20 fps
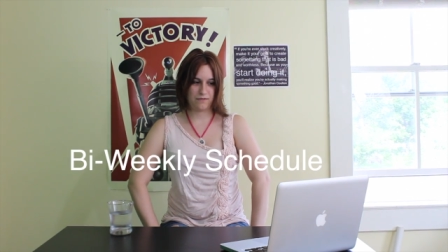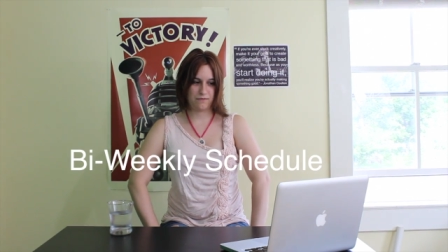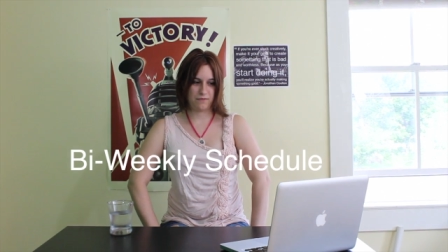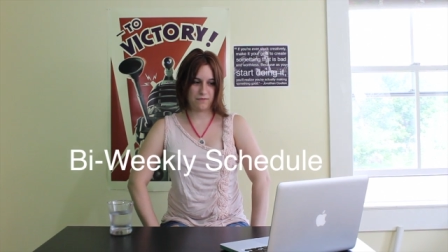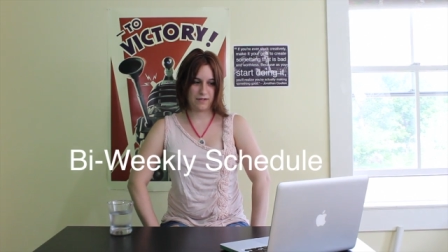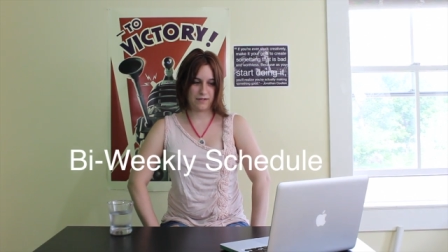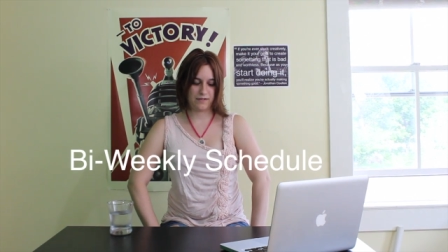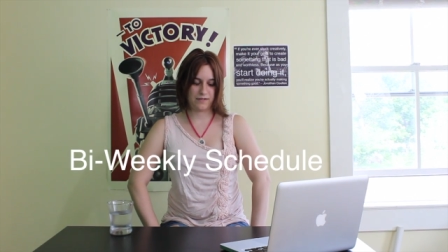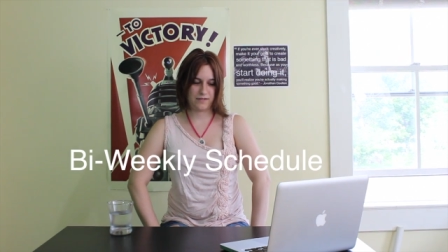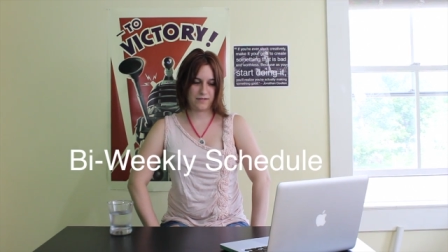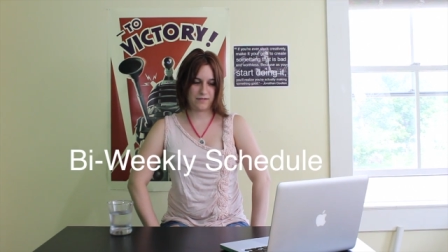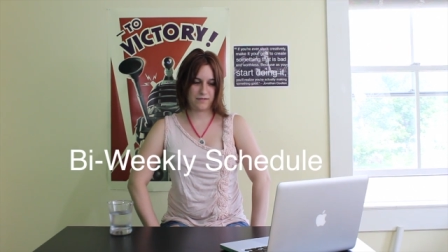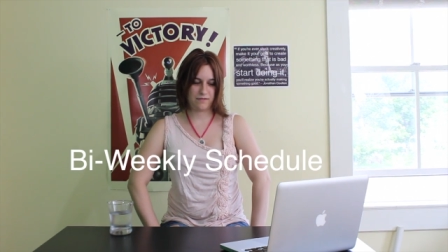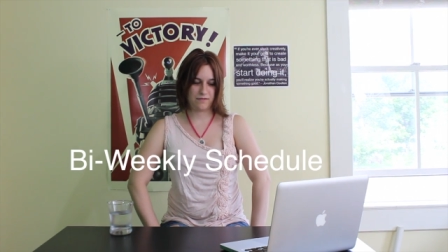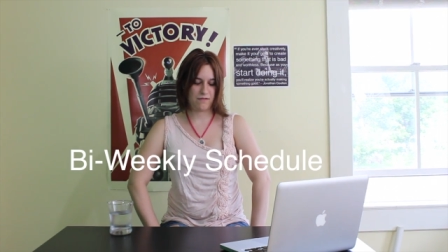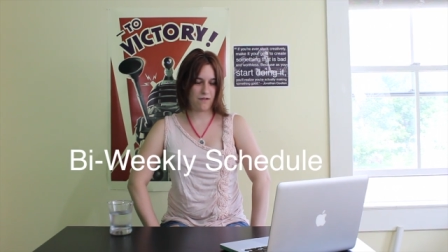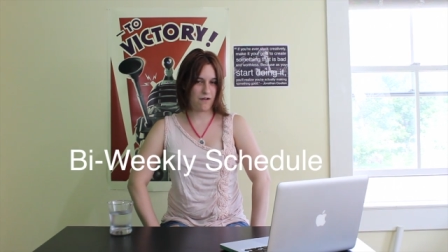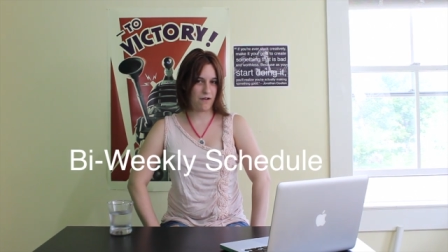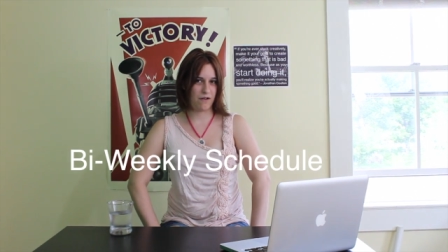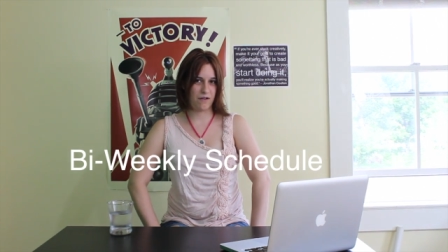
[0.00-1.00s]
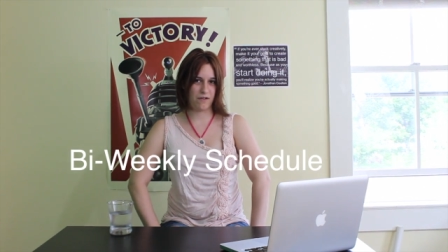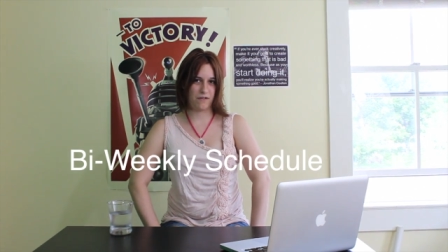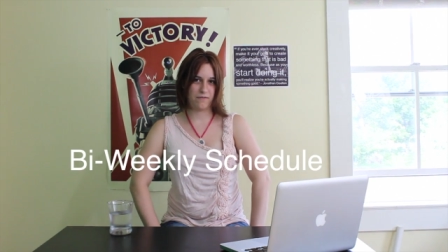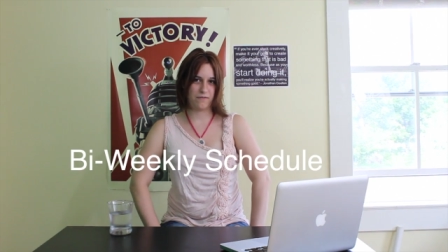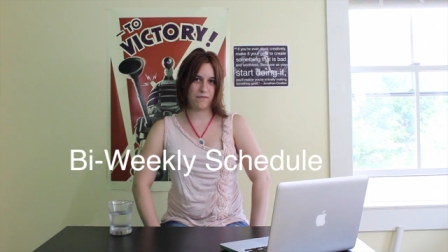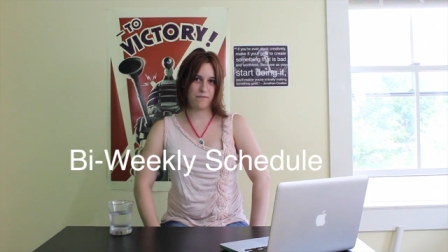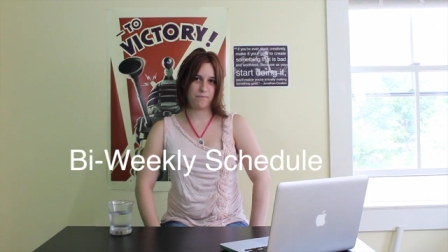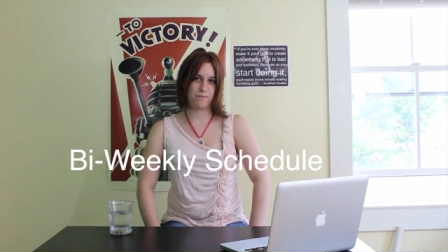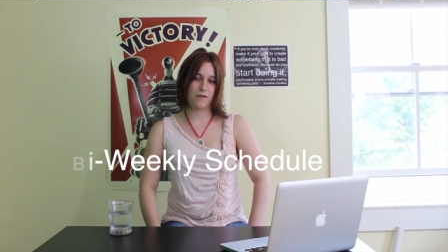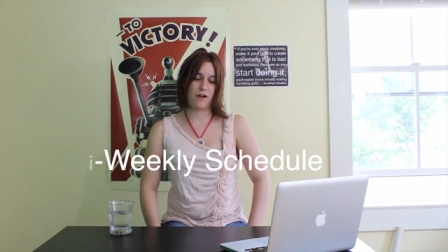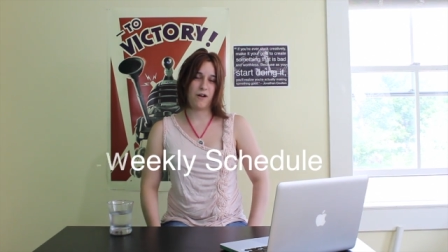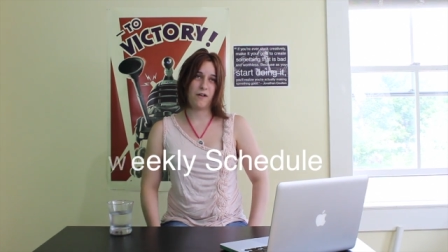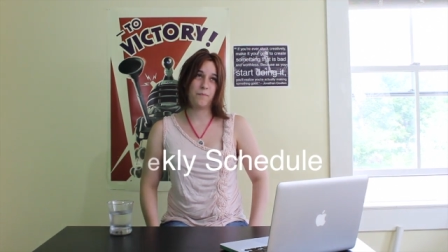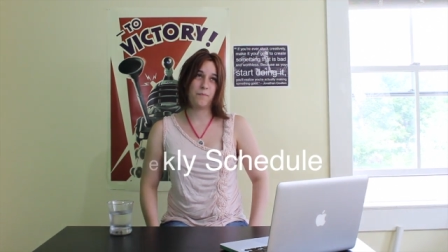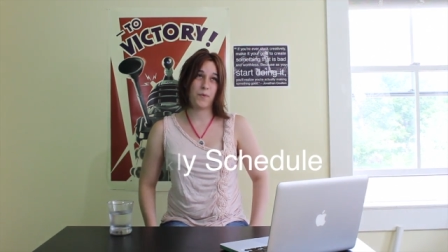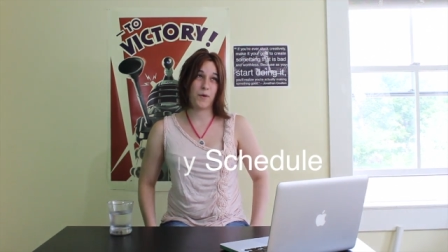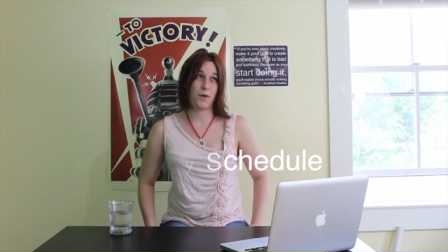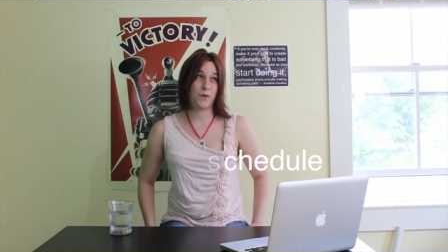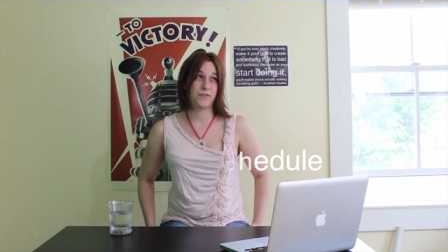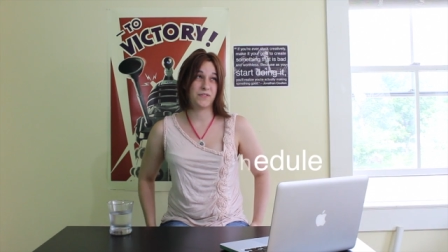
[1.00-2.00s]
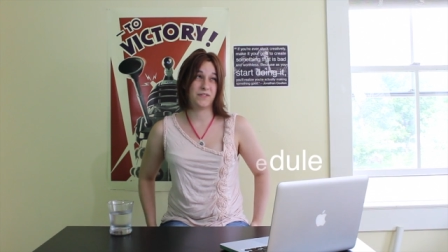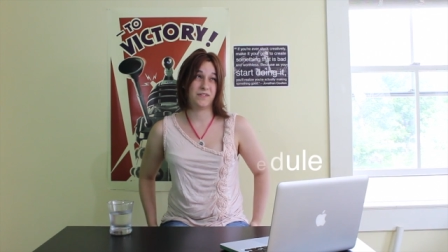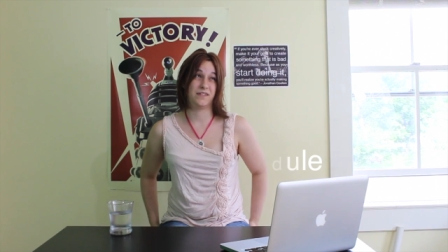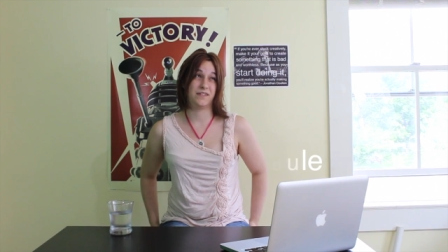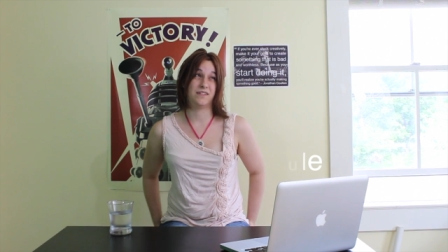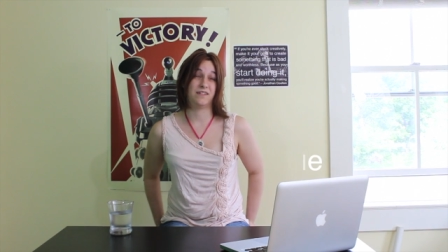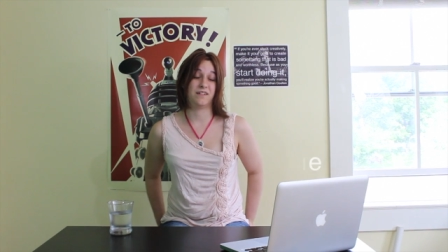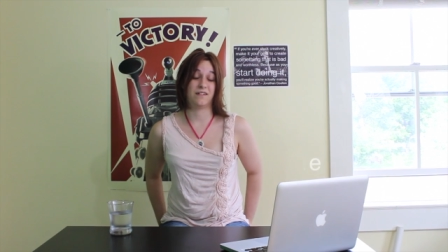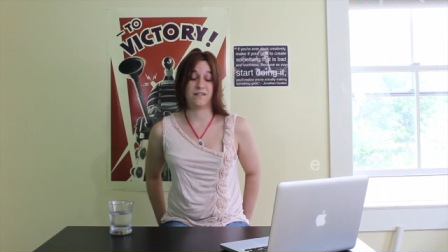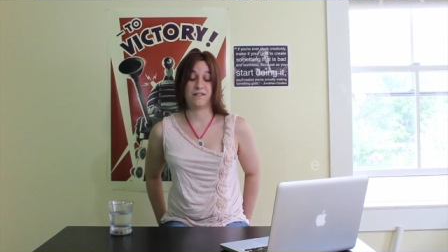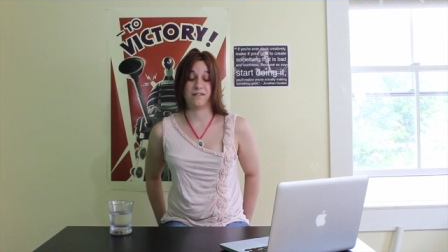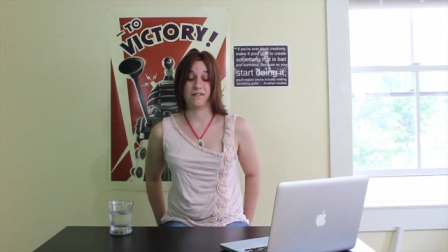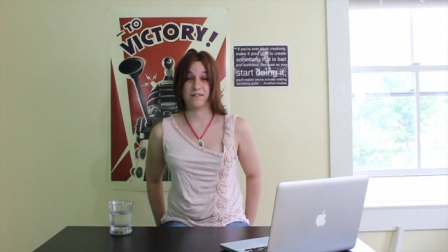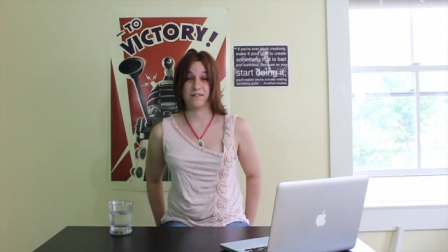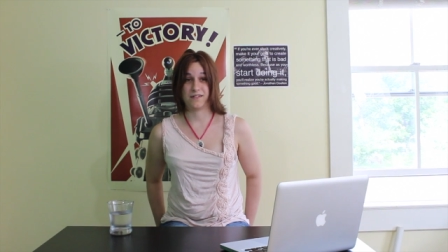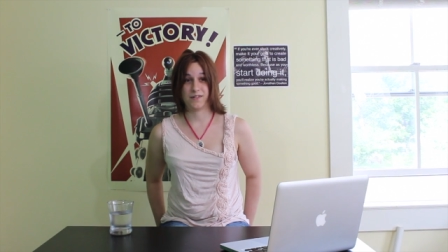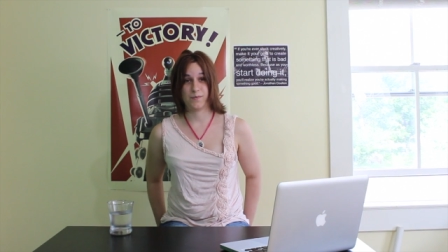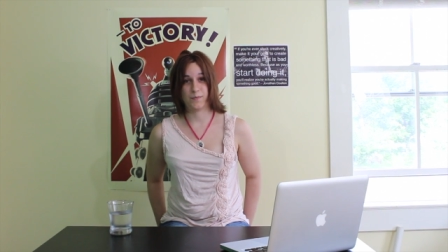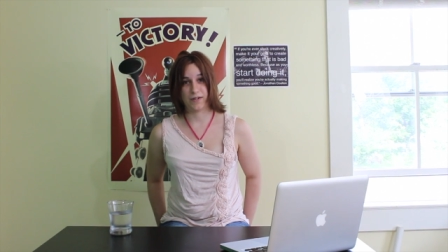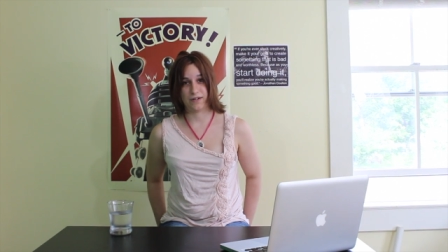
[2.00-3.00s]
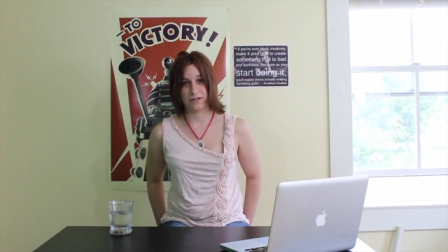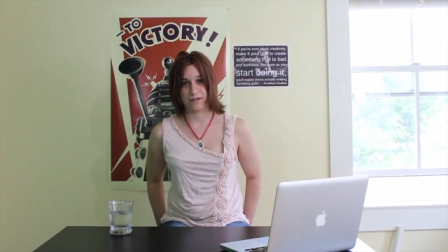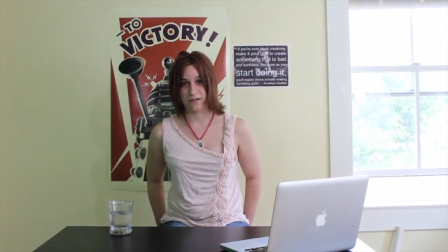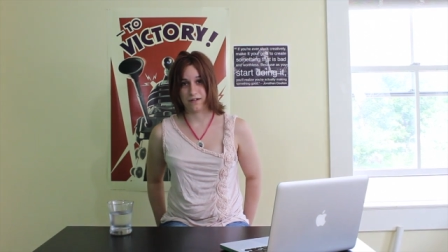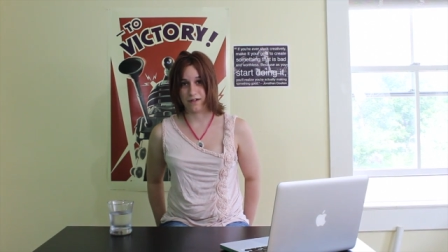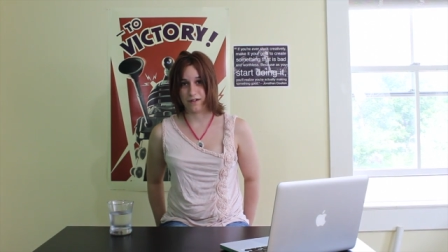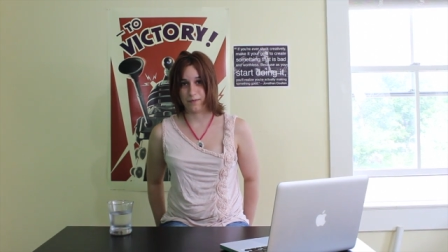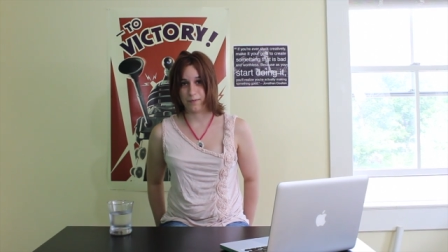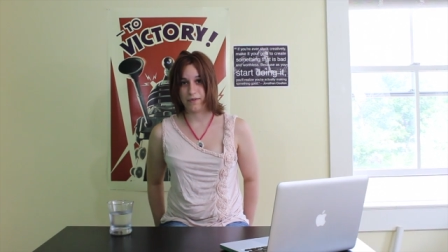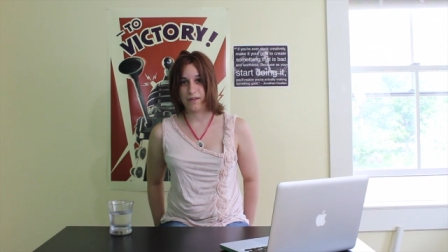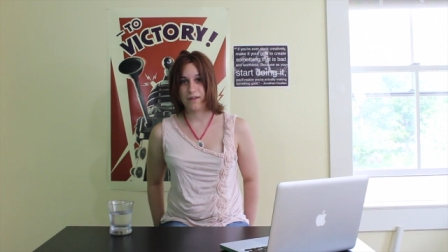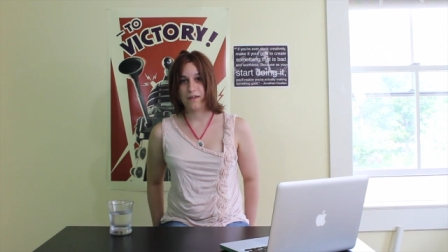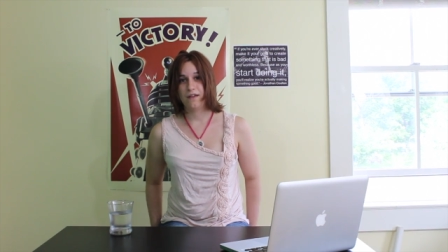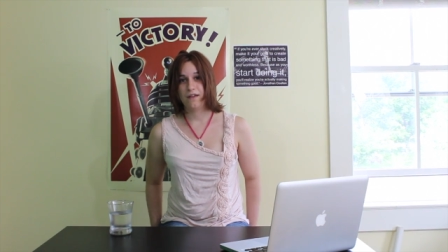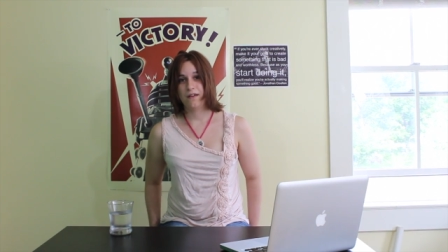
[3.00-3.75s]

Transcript: it's all all post is done in our spare time